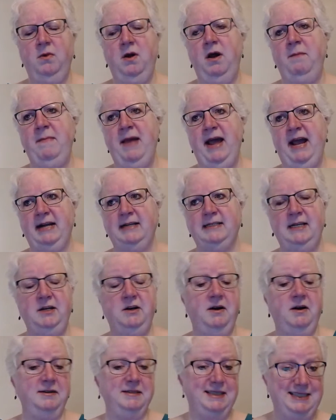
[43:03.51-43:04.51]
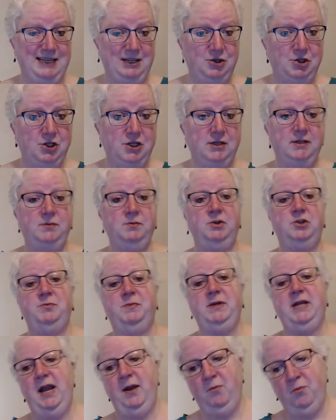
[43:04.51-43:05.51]
a magazine called Stitches, which
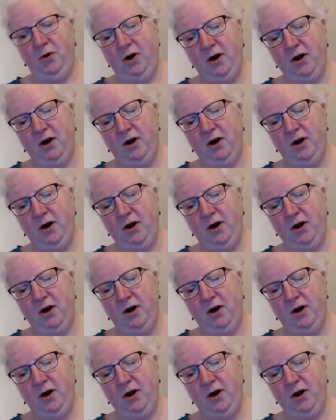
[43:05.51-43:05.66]
became